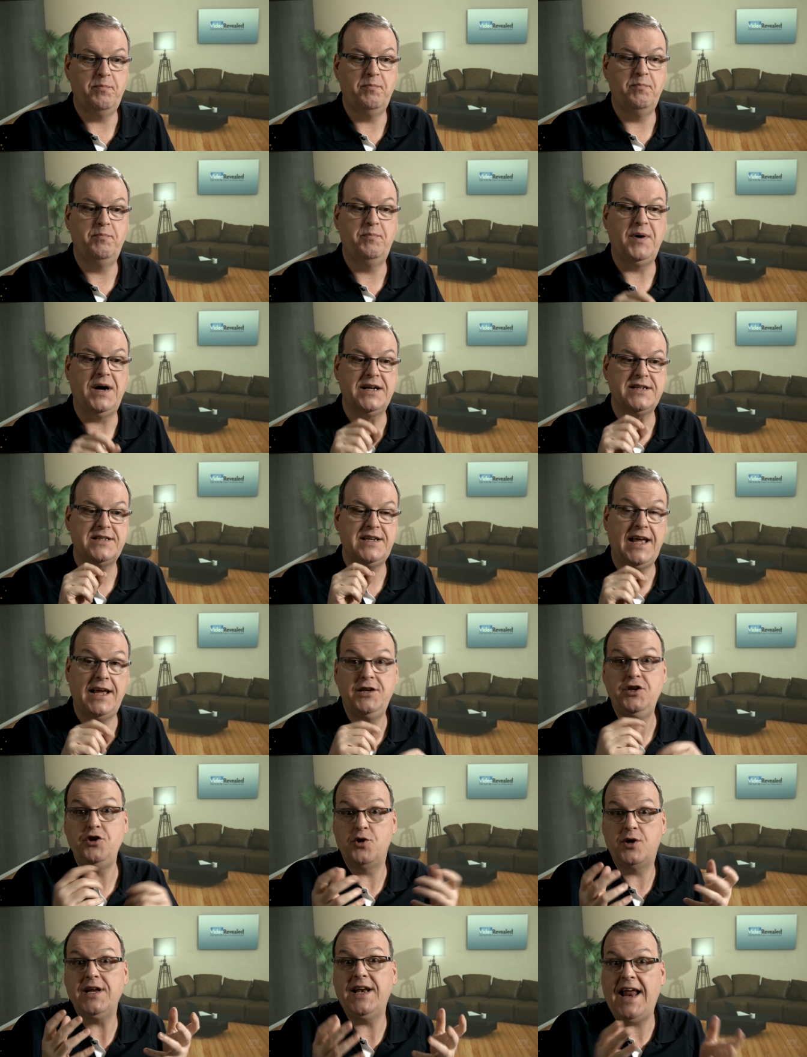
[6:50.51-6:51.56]
but and
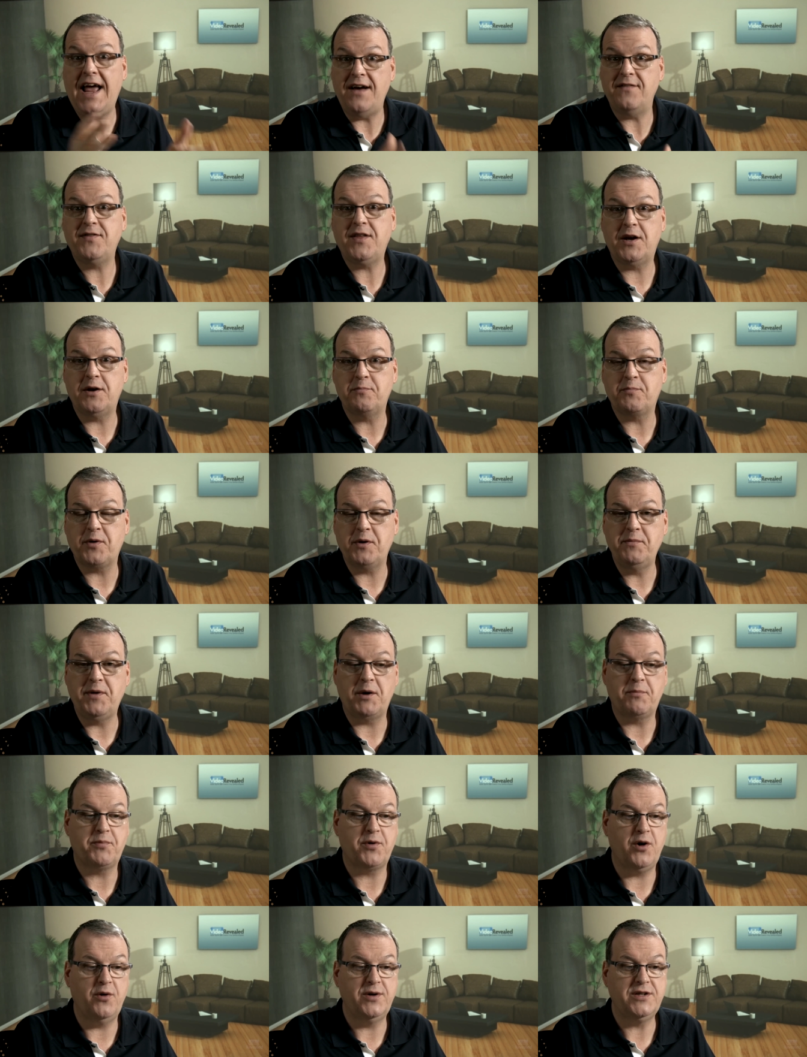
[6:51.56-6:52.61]
you can have that on Premiere
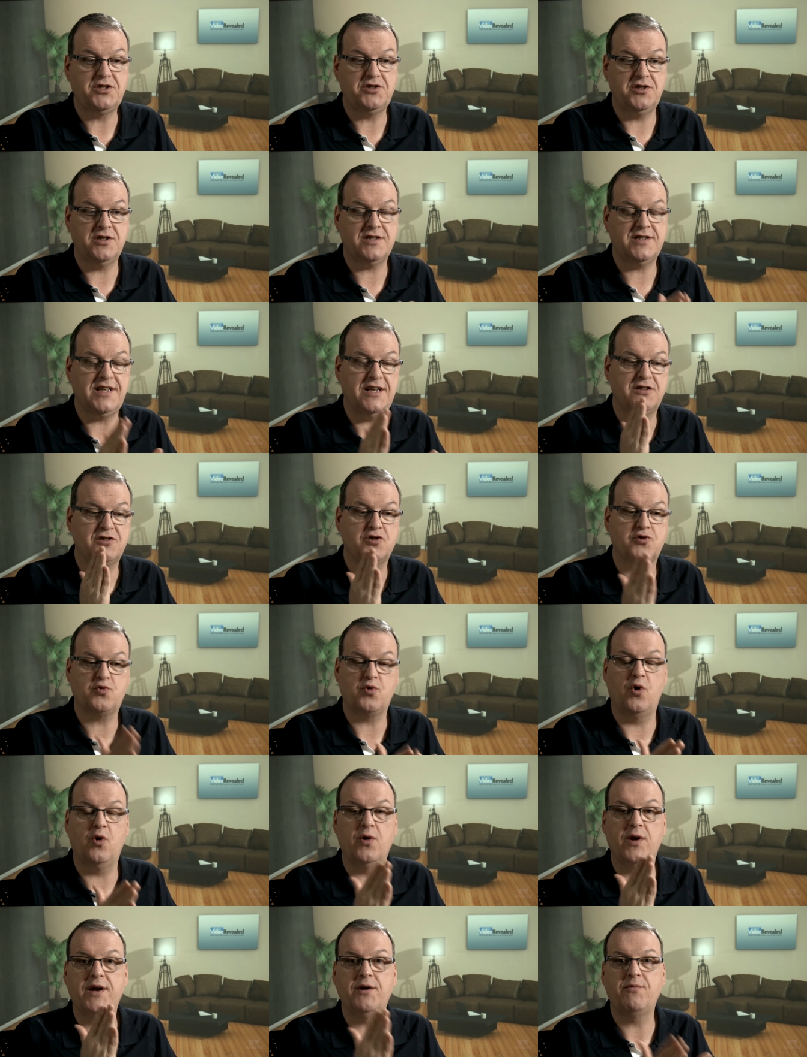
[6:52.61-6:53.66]
Pro. It's just that
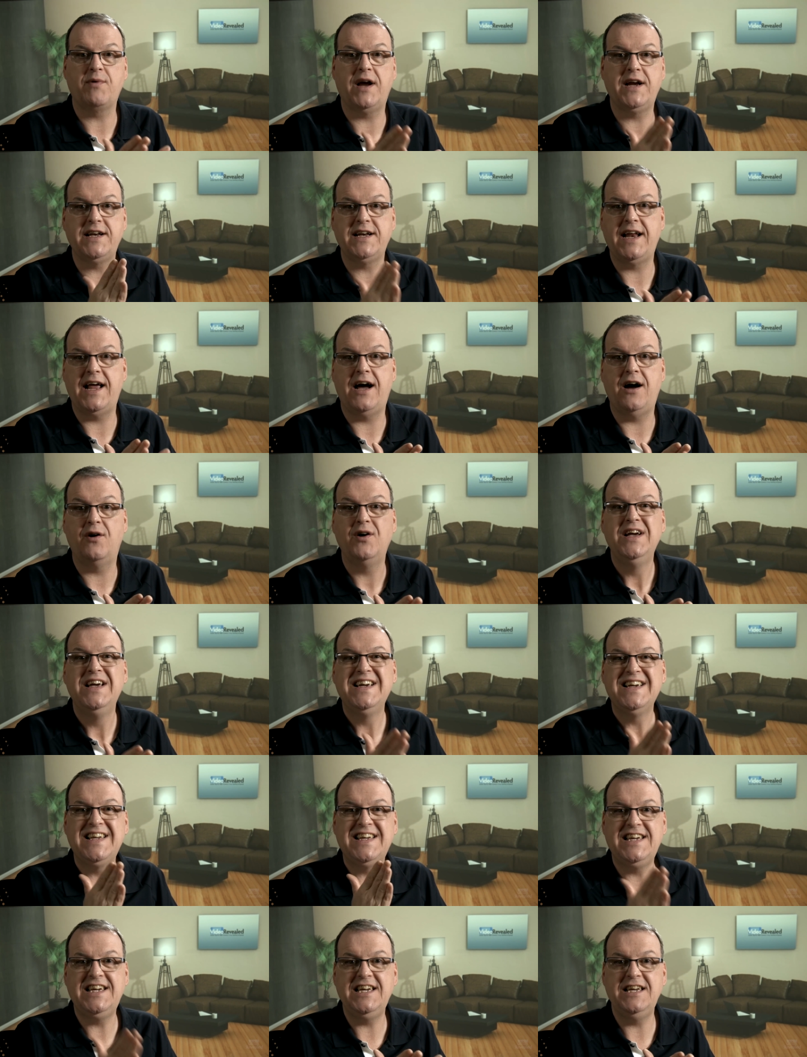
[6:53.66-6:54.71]
scrolling right now
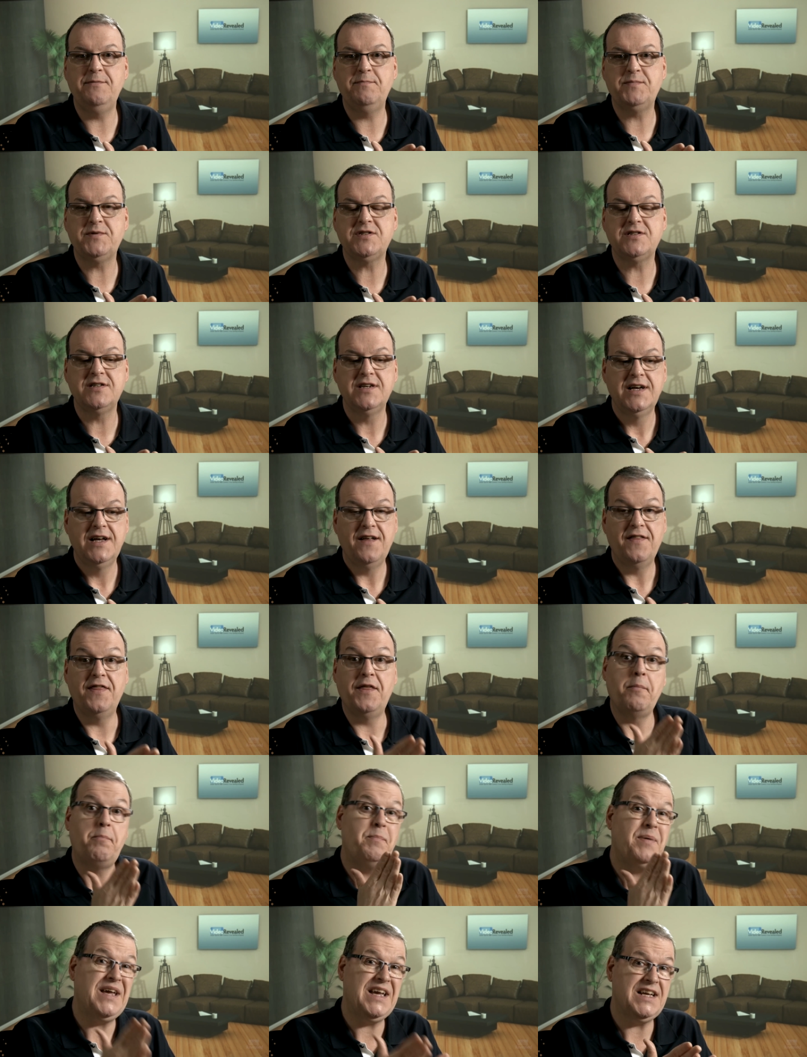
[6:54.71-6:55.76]
keeps the
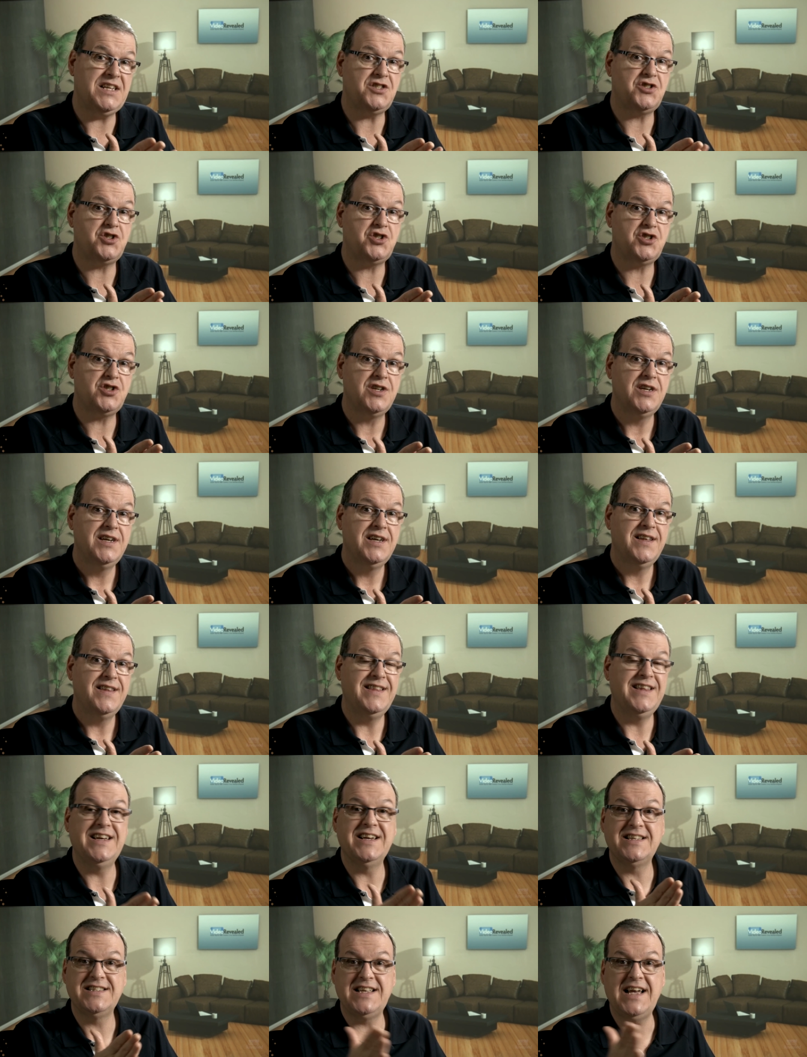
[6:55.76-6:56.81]
pitch
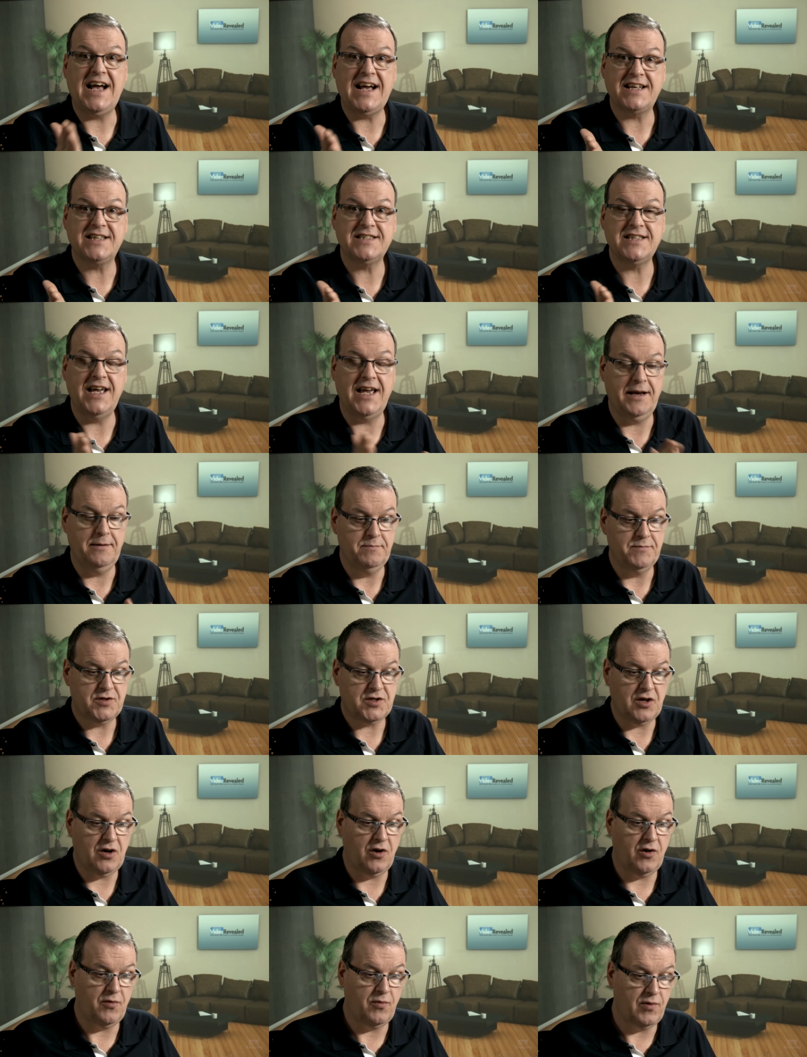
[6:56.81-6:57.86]
the exact same.
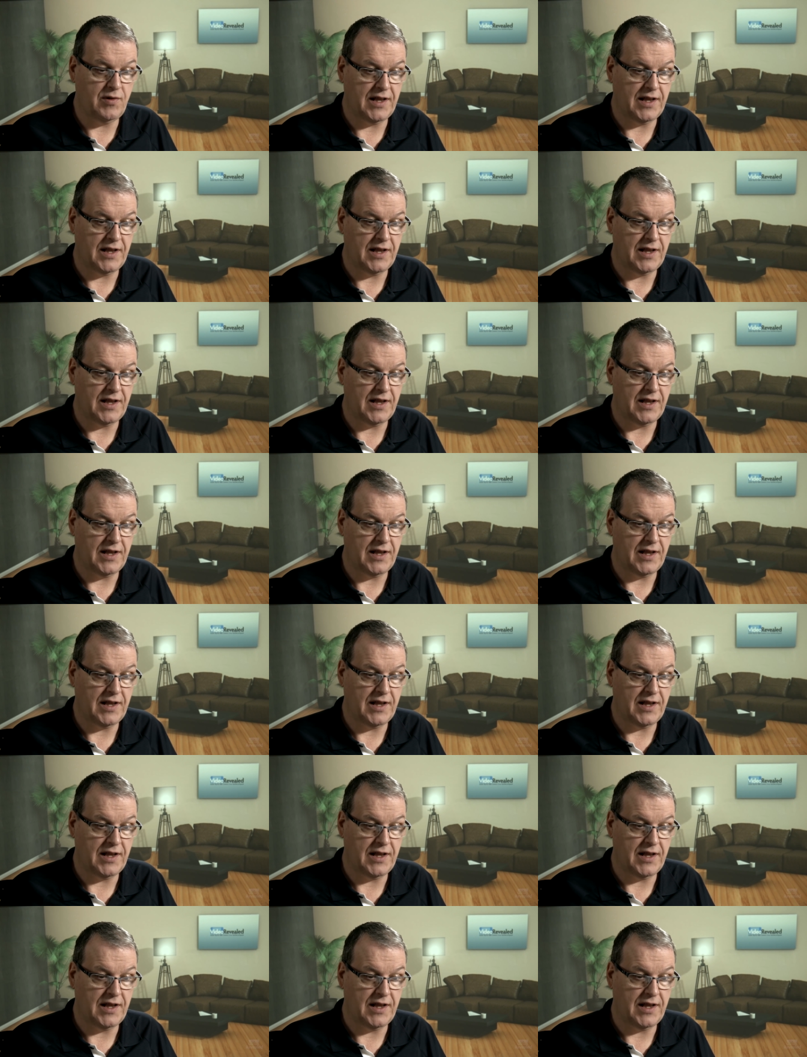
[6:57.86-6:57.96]
So